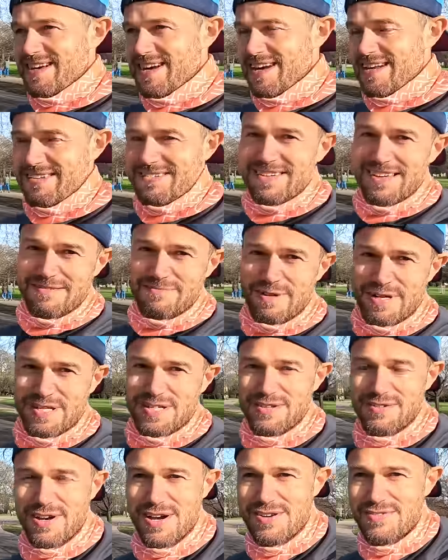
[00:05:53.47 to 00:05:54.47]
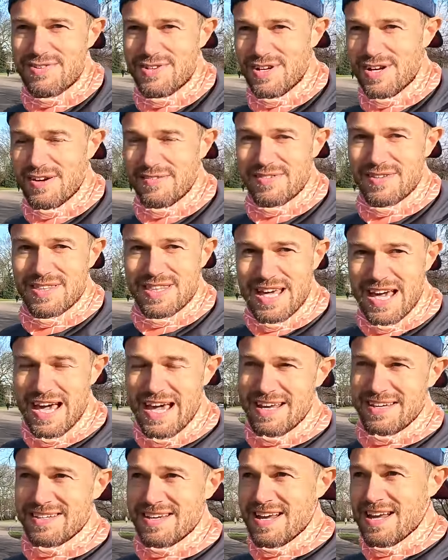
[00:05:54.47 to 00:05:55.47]
then 6x200 after
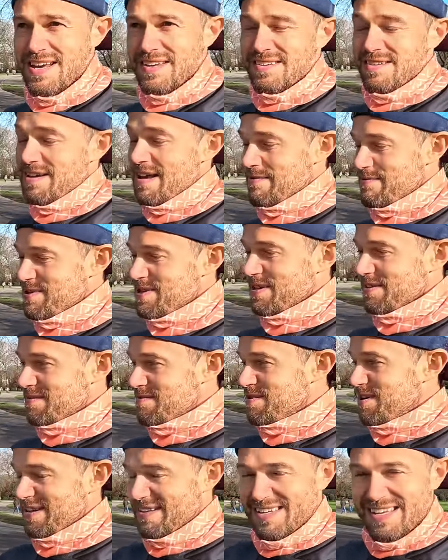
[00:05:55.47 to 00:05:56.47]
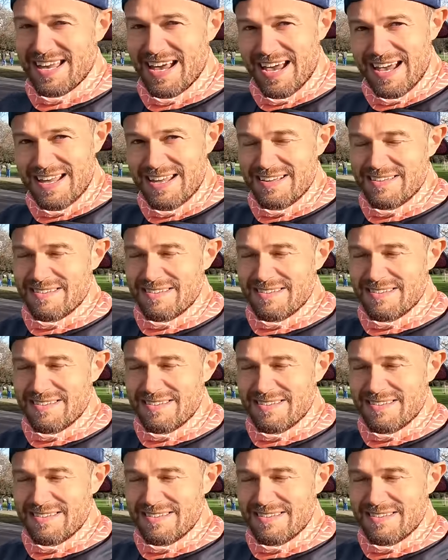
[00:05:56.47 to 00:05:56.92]
that. So yeah, we can get some nice K